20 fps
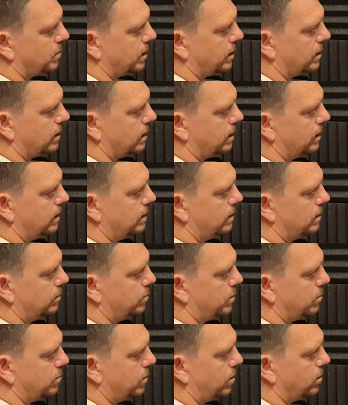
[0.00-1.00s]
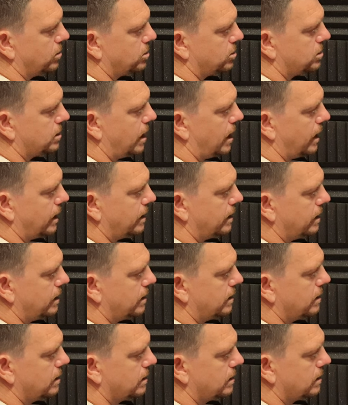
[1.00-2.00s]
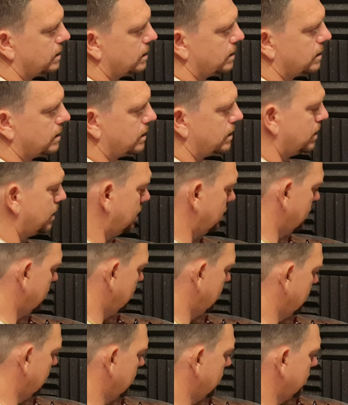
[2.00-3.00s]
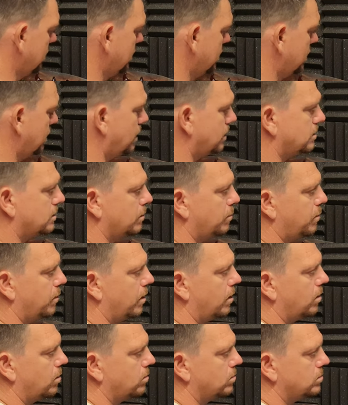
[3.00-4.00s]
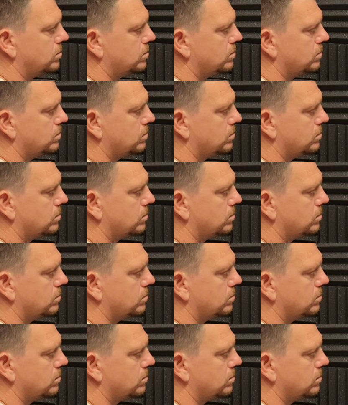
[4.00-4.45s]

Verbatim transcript: Make it a little bit more shinier, I suppose.